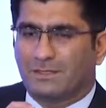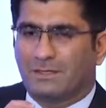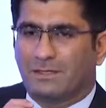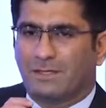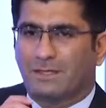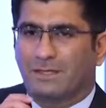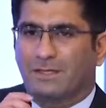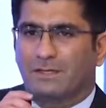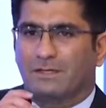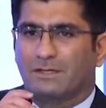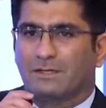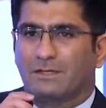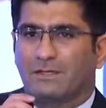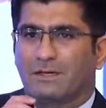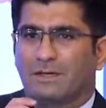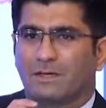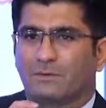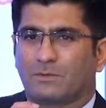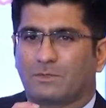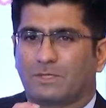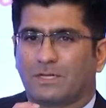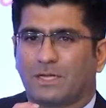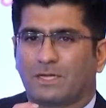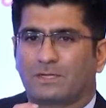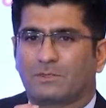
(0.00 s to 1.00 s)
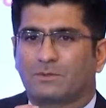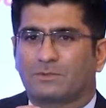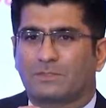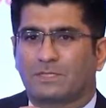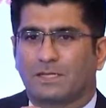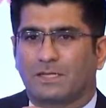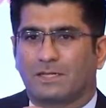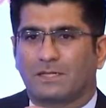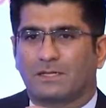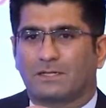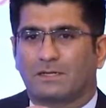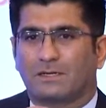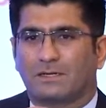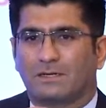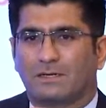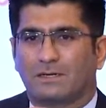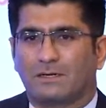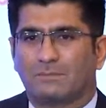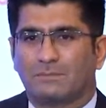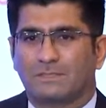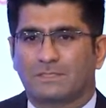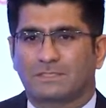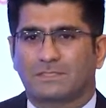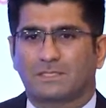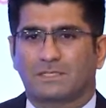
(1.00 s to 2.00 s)
and I would like to thank
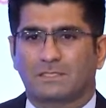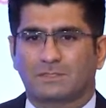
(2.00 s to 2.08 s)
Mr.